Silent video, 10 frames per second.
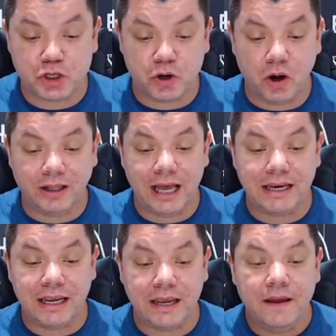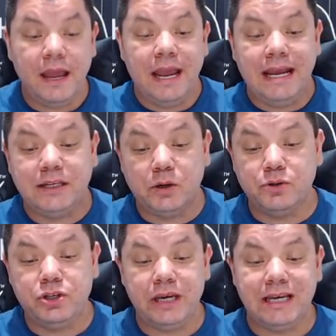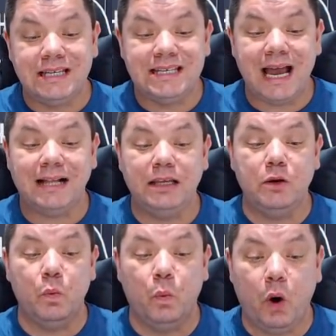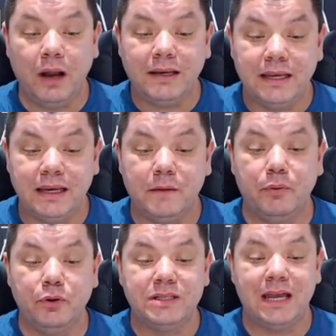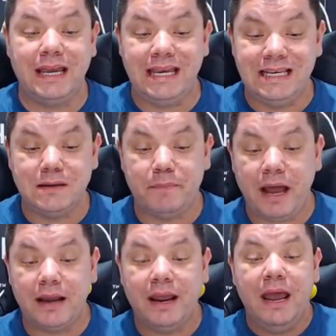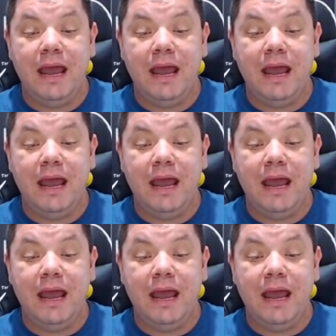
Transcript: scroll down here, it tells you exactly what Kickbooster is about,